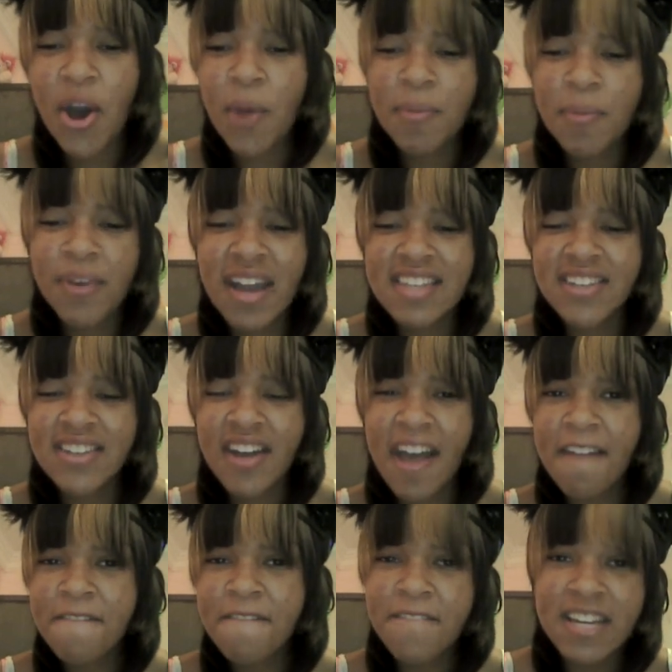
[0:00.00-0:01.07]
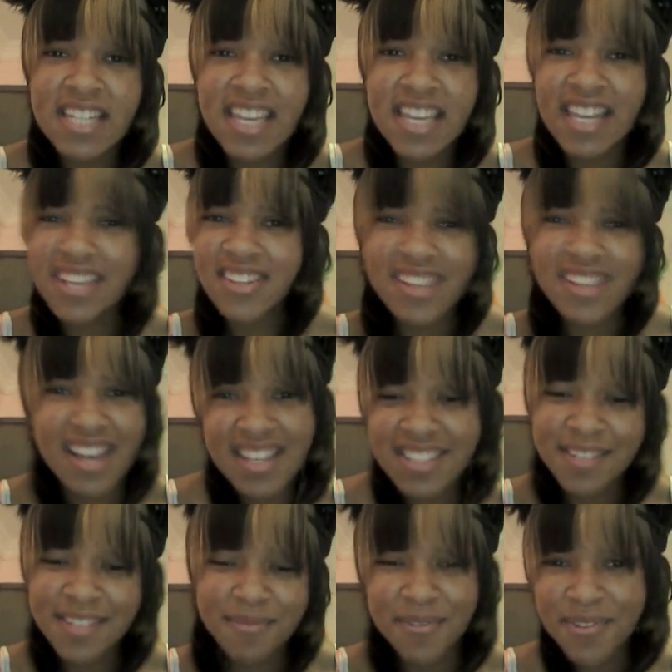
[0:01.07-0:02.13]
Hope you guys all have fun getting your
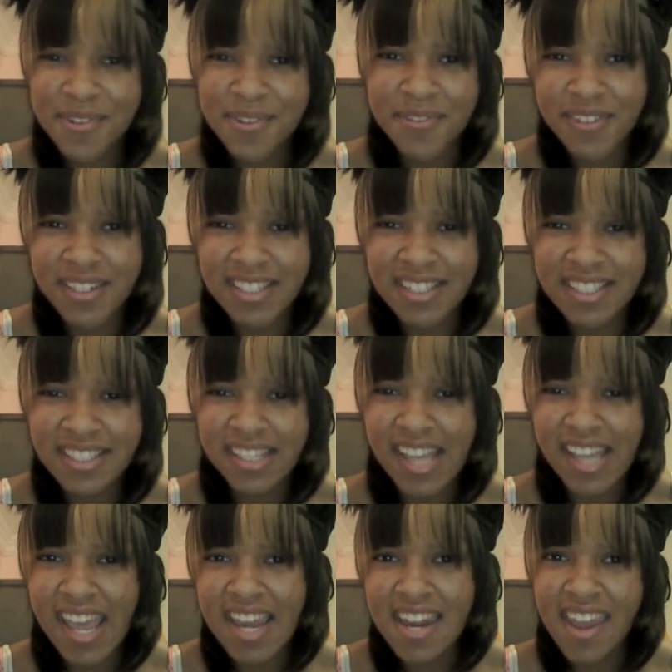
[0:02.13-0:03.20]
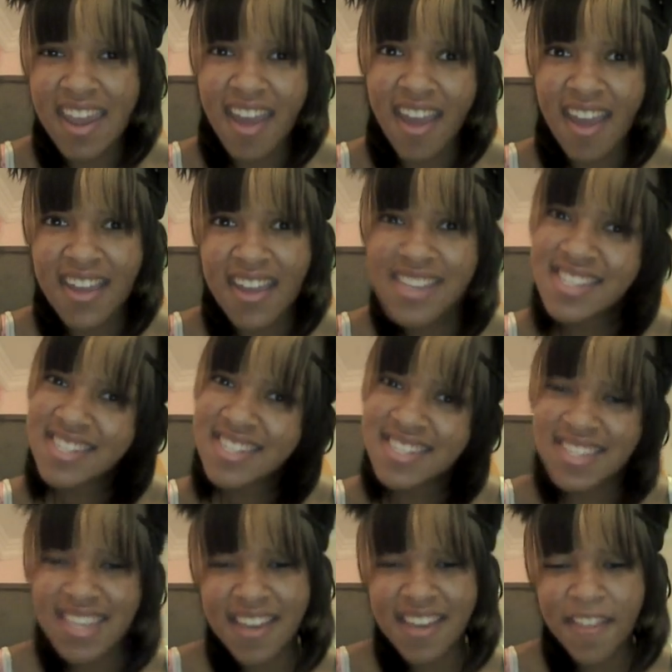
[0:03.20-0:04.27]
custom groove on, and
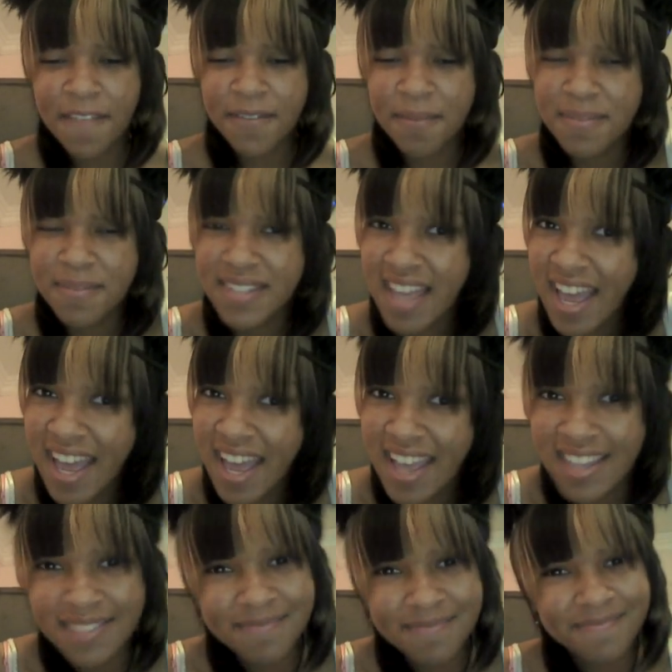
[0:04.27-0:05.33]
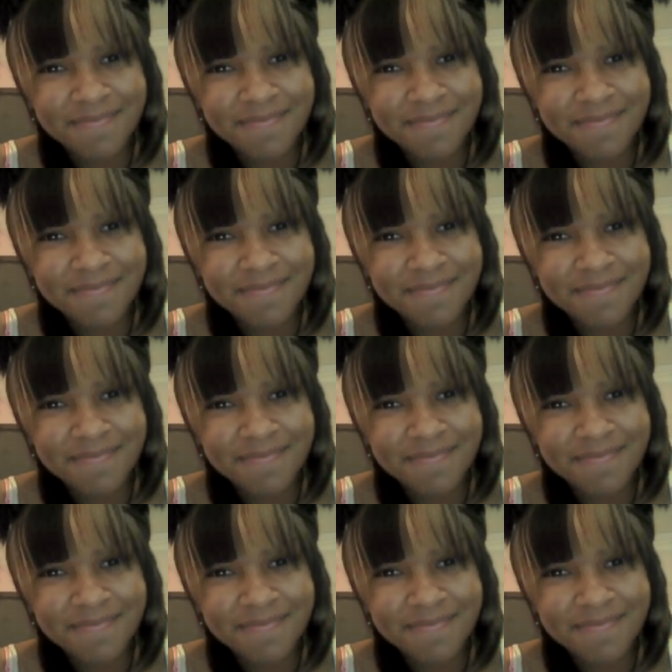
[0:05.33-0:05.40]
see you on the flip side.